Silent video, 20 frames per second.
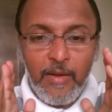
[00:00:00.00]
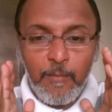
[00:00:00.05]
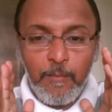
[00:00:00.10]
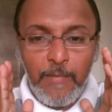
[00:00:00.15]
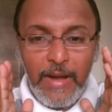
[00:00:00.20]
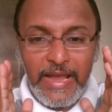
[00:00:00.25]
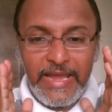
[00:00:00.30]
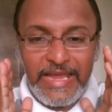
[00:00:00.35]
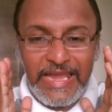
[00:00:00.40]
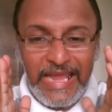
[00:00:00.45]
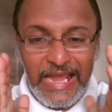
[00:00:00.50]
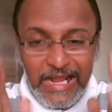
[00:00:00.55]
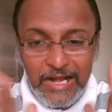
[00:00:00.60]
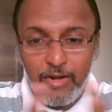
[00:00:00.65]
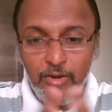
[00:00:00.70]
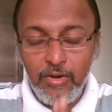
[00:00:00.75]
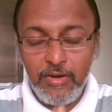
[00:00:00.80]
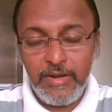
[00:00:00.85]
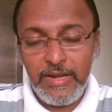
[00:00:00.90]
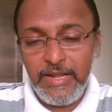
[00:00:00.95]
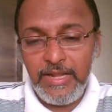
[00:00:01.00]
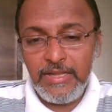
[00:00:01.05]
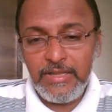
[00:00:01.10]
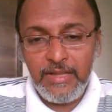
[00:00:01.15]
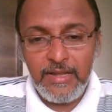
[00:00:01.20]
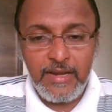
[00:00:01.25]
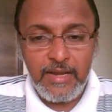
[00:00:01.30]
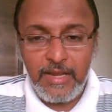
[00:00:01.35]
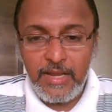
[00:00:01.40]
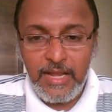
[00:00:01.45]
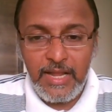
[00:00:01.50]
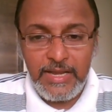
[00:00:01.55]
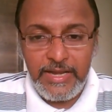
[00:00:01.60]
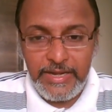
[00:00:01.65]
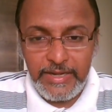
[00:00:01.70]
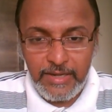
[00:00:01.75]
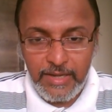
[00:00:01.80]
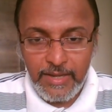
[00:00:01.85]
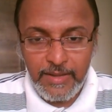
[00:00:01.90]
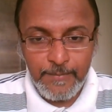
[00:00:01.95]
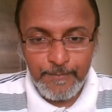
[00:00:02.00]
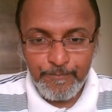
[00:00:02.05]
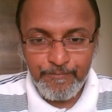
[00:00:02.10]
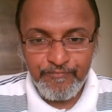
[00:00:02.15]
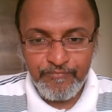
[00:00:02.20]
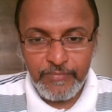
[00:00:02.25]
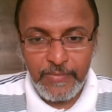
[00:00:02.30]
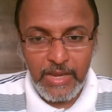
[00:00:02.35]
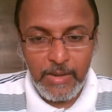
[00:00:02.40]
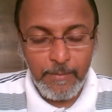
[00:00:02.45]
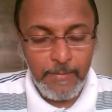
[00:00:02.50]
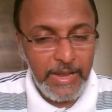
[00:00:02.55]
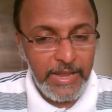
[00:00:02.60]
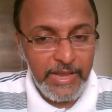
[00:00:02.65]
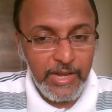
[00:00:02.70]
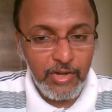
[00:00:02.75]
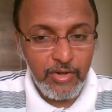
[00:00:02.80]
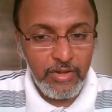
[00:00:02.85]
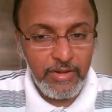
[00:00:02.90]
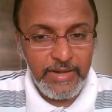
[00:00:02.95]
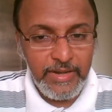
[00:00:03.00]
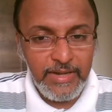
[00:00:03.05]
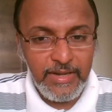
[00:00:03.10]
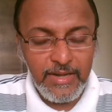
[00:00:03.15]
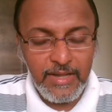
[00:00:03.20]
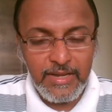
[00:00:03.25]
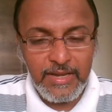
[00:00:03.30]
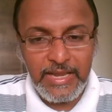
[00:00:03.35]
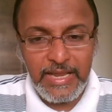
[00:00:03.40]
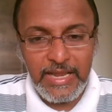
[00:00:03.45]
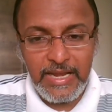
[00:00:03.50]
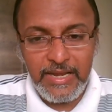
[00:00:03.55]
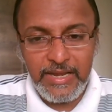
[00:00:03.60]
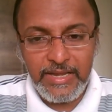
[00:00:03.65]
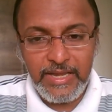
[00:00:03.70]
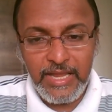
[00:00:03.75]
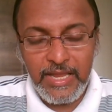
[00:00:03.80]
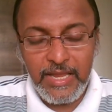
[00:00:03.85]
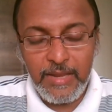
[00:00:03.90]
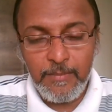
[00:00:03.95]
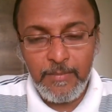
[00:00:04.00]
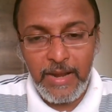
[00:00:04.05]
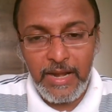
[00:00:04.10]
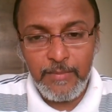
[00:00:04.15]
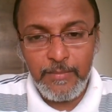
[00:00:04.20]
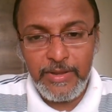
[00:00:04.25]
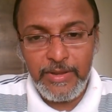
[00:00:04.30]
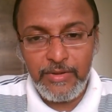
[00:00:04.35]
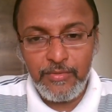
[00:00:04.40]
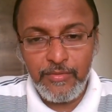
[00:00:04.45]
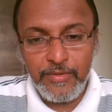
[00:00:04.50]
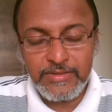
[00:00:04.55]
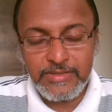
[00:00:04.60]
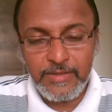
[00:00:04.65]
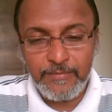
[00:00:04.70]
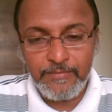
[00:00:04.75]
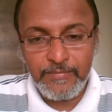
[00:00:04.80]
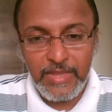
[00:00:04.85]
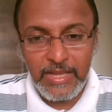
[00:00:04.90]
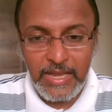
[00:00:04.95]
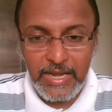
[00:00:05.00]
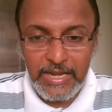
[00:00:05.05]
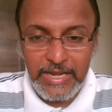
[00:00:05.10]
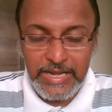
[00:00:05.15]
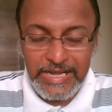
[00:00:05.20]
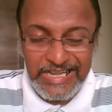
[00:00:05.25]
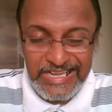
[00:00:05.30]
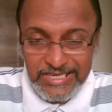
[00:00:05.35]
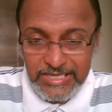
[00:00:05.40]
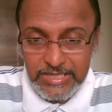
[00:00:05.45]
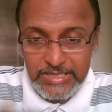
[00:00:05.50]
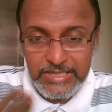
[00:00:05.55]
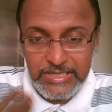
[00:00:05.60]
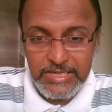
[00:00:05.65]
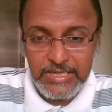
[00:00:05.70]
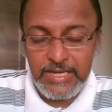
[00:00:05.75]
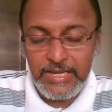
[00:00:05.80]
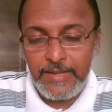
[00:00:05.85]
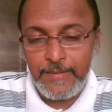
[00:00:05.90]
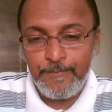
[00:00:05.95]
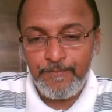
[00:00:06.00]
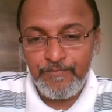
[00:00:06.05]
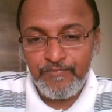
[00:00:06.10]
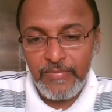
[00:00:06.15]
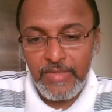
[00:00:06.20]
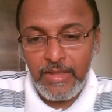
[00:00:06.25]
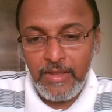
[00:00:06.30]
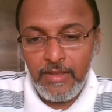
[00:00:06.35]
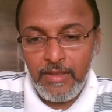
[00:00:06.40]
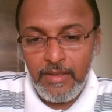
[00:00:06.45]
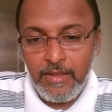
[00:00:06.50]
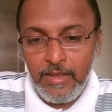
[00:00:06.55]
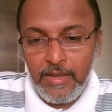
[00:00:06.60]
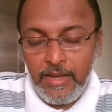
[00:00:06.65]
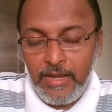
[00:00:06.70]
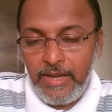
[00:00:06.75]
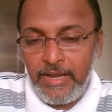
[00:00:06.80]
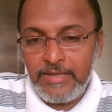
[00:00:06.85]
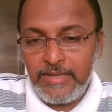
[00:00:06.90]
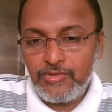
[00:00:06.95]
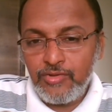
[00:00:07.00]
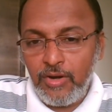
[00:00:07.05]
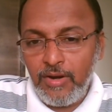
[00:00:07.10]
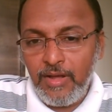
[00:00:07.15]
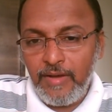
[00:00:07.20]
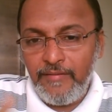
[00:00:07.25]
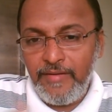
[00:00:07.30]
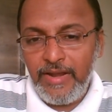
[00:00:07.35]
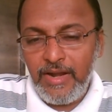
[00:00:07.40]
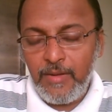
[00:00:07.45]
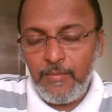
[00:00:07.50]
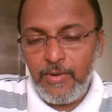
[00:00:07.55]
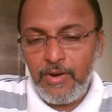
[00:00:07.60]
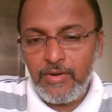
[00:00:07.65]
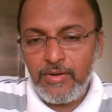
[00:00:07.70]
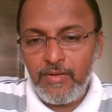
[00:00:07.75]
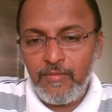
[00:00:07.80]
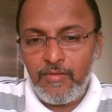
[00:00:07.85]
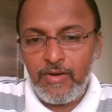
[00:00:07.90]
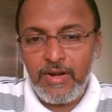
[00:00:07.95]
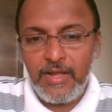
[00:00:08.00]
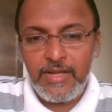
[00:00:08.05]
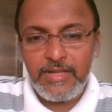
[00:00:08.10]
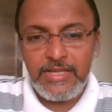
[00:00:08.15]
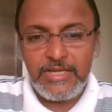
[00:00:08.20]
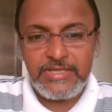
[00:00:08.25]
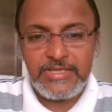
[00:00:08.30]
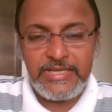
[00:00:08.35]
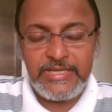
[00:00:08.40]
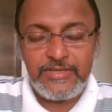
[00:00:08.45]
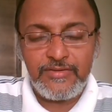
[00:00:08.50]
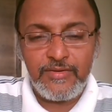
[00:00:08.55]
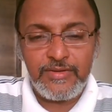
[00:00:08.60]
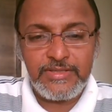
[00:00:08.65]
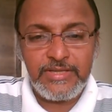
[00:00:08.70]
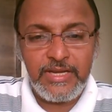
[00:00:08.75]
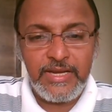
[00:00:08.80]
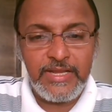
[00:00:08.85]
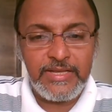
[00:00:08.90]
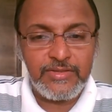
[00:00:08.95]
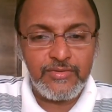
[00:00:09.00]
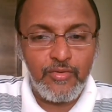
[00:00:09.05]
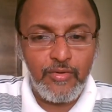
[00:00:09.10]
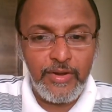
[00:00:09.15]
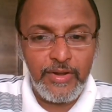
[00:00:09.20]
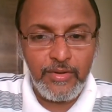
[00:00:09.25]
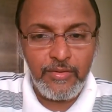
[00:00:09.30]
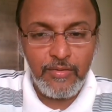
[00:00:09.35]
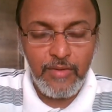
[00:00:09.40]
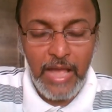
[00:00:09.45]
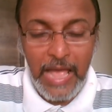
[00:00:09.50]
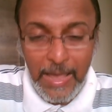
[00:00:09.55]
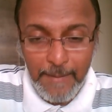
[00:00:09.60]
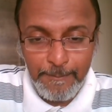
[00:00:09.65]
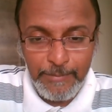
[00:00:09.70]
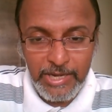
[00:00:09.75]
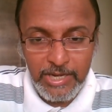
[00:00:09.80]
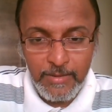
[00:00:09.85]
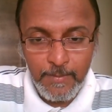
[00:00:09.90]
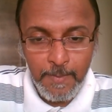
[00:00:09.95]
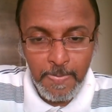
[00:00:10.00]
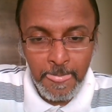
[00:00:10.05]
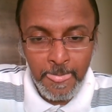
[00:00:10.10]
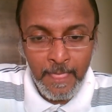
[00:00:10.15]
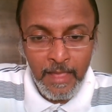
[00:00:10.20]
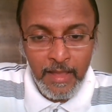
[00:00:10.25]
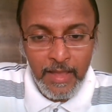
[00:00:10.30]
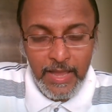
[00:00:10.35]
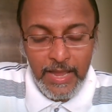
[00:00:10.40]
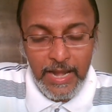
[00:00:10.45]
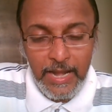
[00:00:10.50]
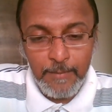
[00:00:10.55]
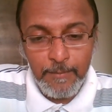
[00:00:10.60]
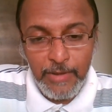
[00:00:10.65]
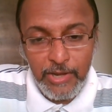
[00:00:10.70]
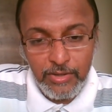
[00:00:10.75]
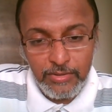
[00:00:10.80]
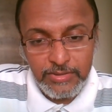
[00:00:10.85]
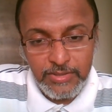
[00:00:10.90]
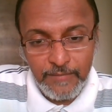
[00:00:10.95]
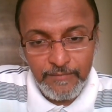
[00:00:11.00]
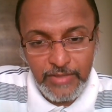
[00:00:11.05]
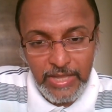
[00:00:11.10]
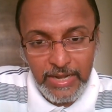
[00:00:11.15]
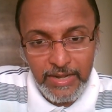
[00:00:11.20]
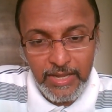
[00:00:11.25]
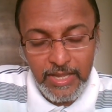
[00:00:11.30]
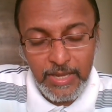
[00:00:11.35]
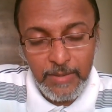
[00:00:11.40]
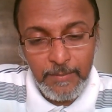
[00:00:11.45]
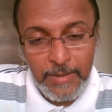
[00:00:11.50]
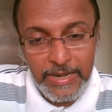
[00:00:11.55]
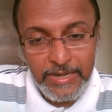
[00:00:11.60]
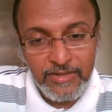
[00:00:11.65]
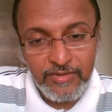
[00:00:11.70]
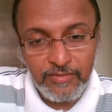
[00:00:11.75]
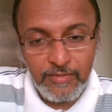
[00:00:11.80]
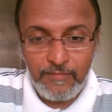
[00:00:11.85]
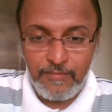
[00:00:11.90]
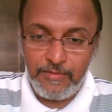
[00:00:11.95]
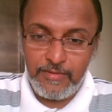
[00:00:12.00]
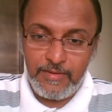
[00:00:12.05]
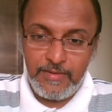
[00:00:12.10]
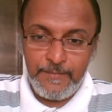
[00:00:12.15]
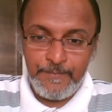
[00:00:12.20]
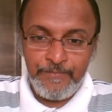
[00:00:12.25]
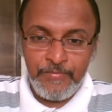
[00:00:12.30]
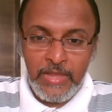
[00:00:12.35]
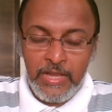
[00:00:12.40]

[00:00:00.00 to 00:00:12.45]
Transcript: by ignoring the reality. By ignoring the reality, he might be doing something, and internally he is not aware about the what are the situation is going to happen, and because of that he might suffer.